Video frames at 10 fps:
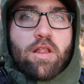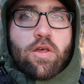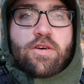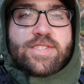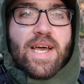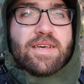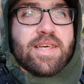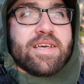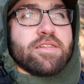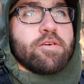Loyalsock
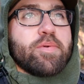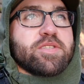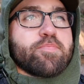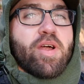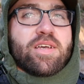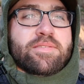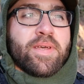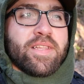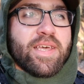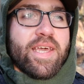Link Loop is
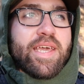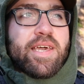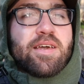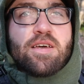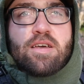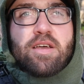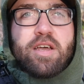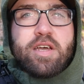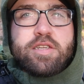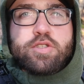approximately
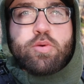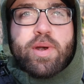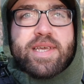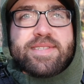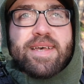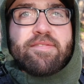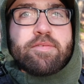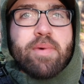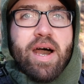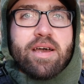27
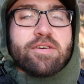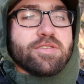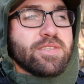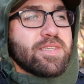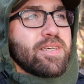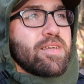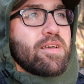miles,